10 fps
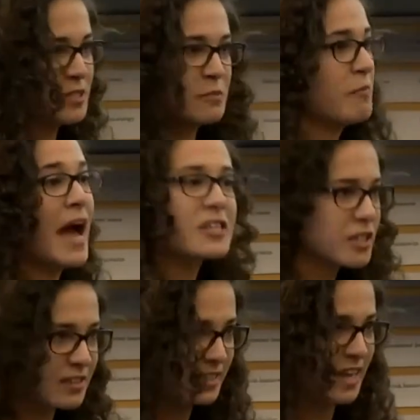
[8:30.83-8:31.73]

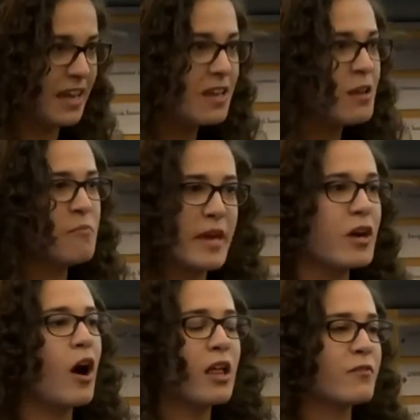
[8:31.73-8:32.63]
magically make
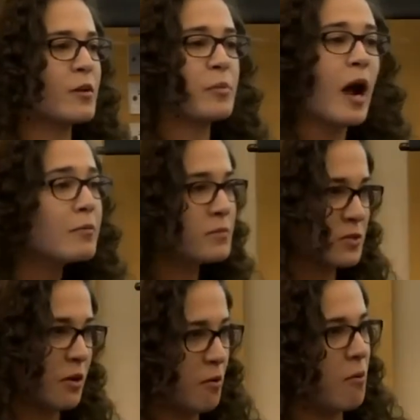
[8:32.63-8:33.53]
all of our problems
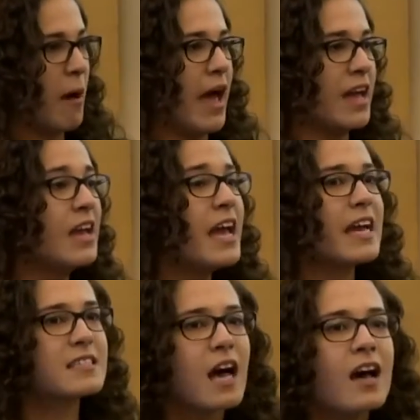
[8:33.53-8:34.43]
go away.
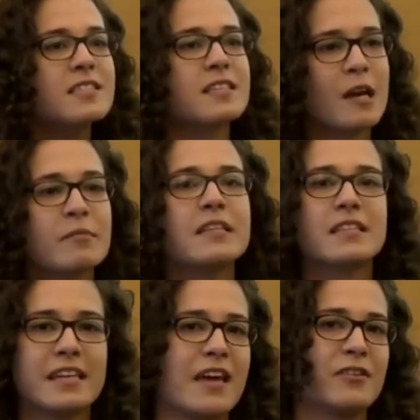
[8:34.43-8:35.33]
It's us coming
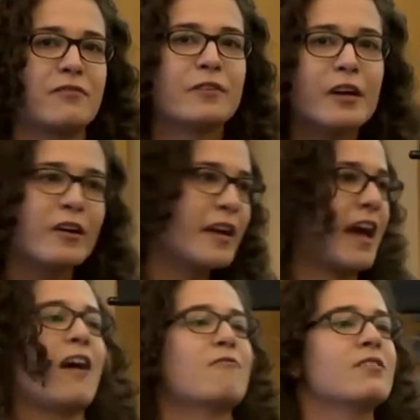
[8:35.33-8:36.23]
together, figuring
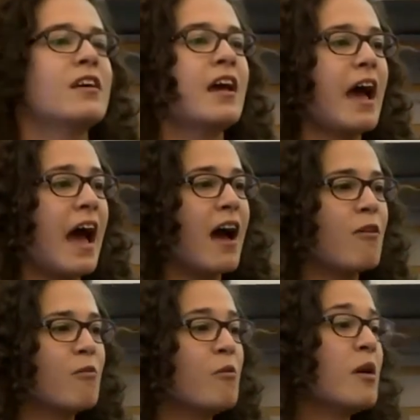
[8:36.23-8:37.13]
out
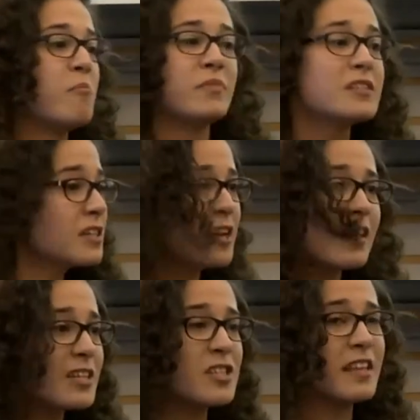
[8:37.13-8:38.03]
how the
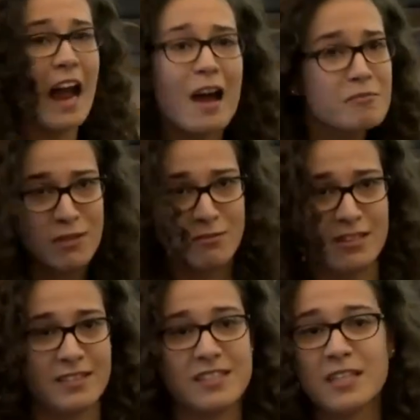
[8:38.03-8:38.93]
technology that I'm
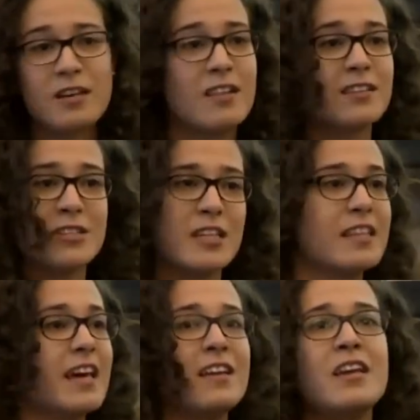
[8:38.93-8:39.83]
using, the technology
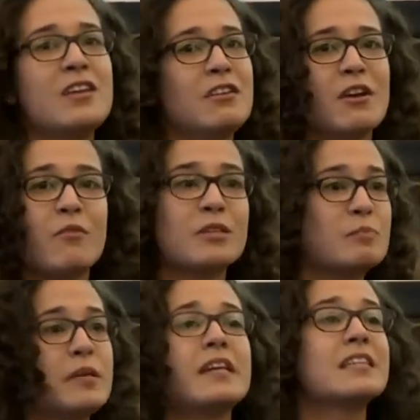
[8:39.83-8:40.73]
that is
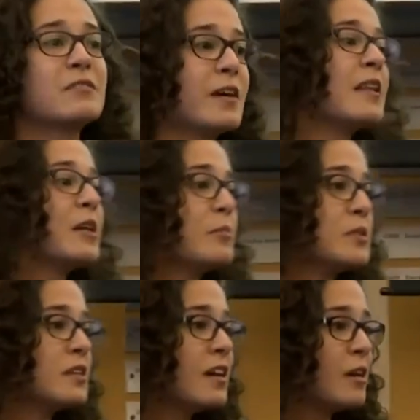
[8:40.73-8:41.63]
being
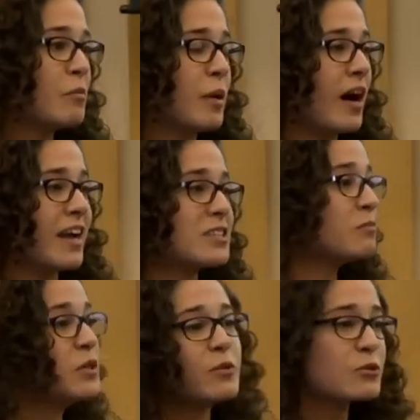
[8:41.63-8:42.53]
developed by
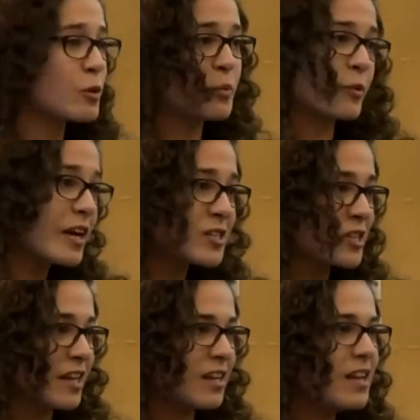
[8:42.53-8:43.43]
some huge
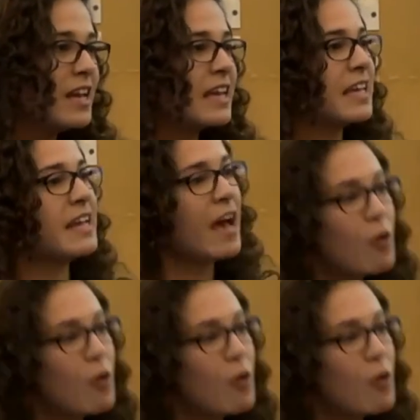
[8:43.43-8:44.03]
corporation, can help